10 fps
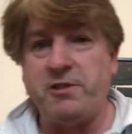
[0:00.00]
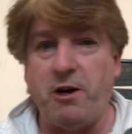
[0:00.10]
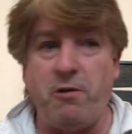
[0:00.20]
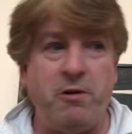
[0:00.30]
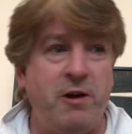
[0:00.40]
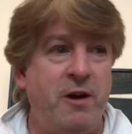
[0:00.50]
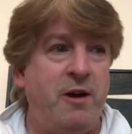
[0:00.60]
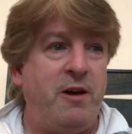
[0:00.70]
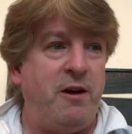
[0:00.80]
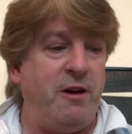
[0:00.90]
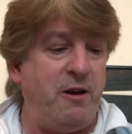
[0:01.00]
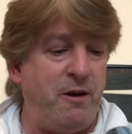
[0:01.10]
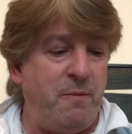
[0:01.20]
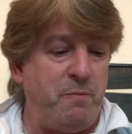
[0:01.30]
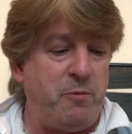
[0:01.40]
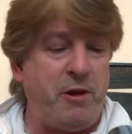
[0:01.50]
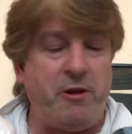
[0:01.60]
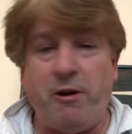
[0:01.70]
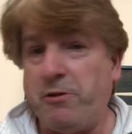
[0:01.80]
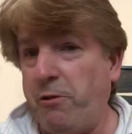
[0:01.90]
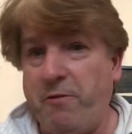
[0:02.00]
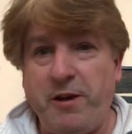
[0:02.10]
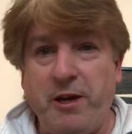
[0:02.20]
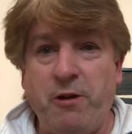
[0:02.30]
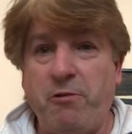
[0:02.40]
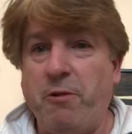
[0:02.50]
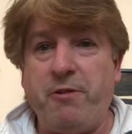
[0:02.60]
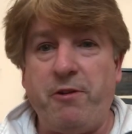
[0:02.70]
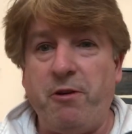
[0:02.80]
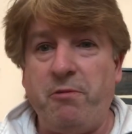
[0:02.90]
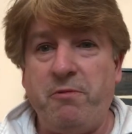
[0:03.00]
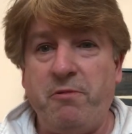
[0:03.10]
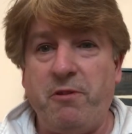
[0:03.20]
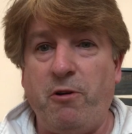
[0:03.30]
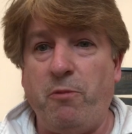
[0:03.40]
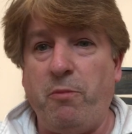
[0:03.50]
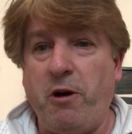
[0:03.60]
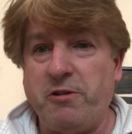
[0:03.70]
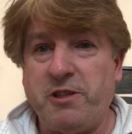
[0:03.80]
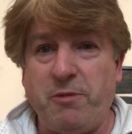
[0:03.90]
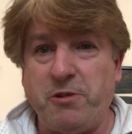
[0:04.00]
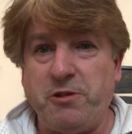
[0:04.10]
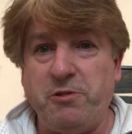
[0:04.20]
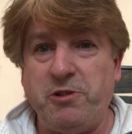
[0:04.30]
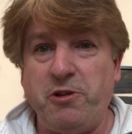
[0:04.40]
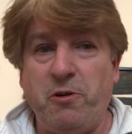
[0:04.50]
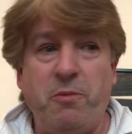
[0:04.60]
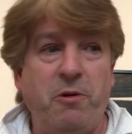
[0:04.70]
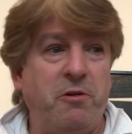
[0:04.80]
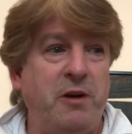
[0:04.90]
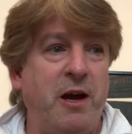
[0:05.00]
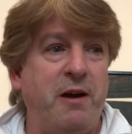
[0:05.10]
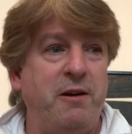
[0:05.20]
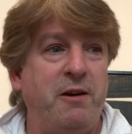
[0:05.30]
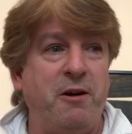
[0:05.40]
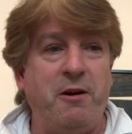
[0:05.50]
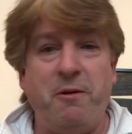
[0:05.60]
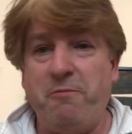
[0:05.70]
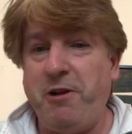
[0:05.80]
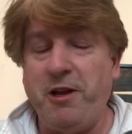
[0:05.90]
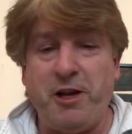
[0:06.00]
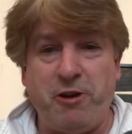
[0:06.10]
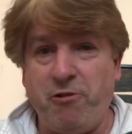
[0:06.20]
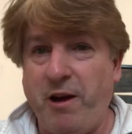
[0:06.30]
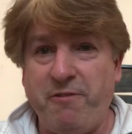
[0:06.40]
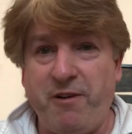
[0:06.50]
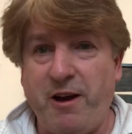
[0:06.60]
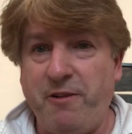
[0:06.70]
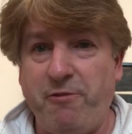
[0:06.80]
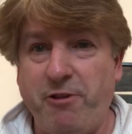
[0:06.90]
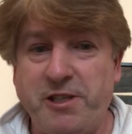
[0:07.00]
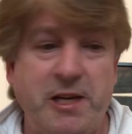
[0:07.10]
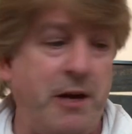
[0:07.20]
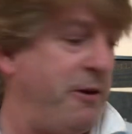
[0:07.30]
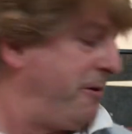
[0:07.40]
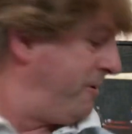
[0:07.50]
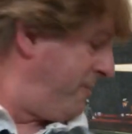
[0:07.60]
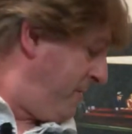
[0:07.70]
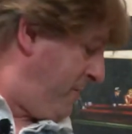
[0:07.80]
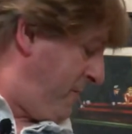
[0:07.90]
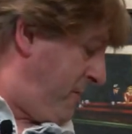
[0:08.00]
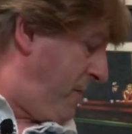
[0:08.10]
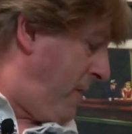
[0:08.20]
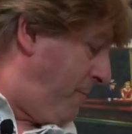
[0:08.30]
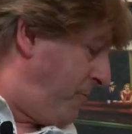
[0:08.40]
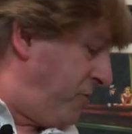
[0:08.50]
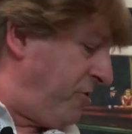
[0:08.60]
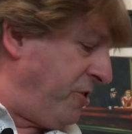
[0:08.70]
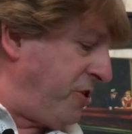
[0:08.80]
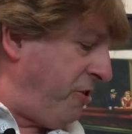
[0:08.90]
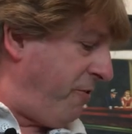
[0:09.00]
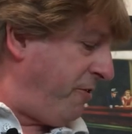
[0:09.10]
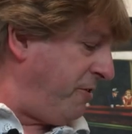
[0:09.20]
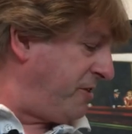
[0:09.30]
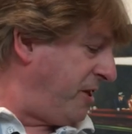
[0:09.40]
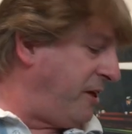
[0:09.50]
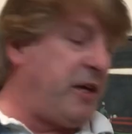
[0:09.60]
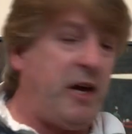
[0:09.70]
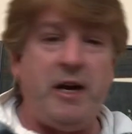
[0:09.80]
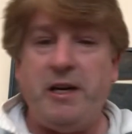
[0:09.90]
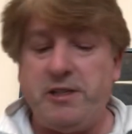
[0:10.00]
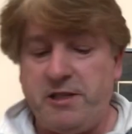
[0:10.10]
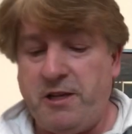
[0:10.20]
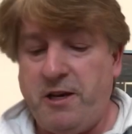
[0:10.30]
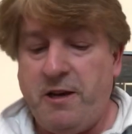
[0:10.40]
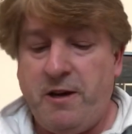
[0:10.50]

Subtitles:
So whether I'll do a video going through the whole box, I'm not too sure. But yeah, really great find for a tenner. I'm just going to show a few CDs.